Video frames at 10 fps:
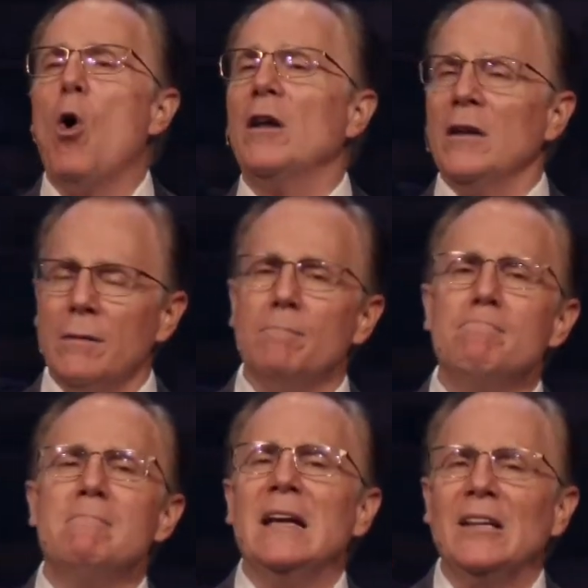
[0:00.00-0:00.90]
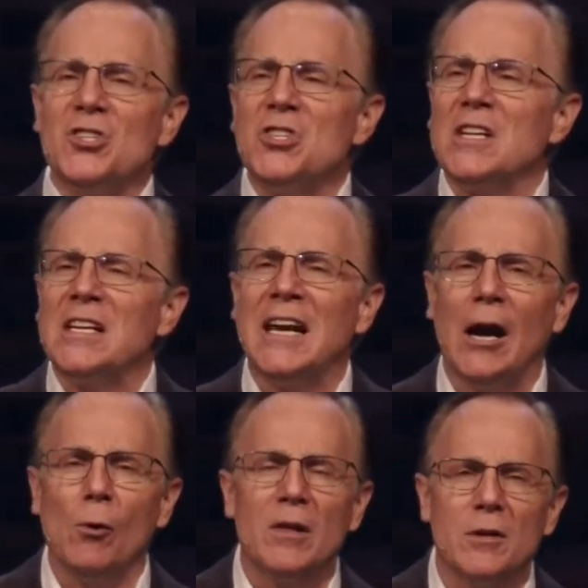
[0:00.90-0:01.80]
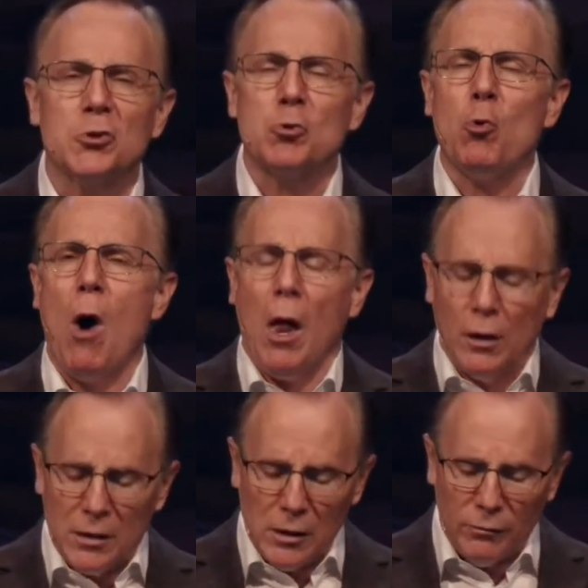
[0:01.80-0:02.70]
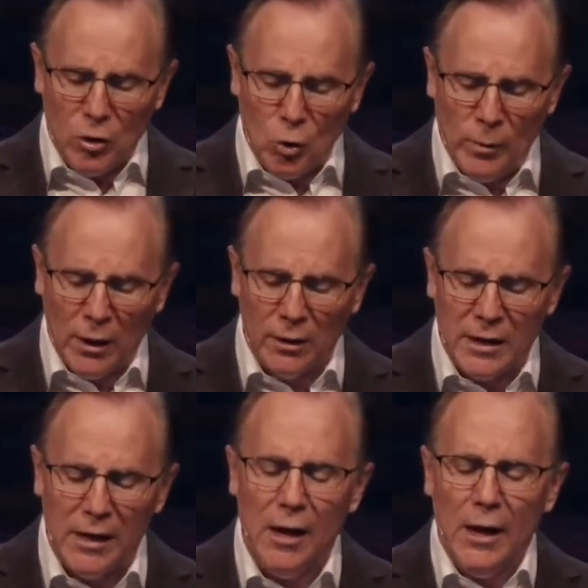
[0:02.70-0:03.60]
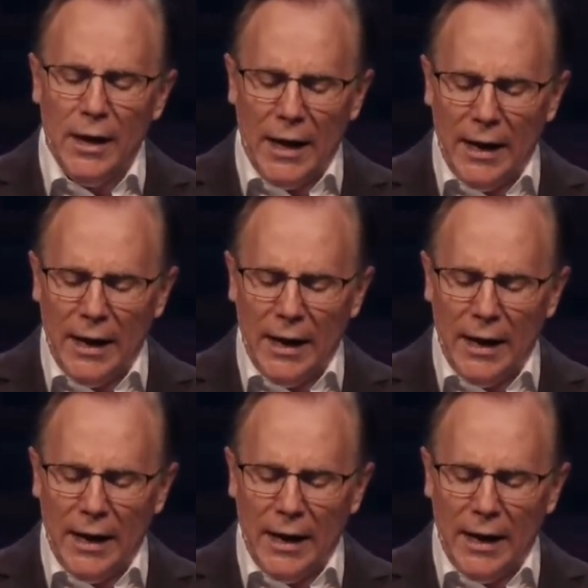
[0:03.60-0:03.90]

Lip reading: in what it means to carry this quality of humility.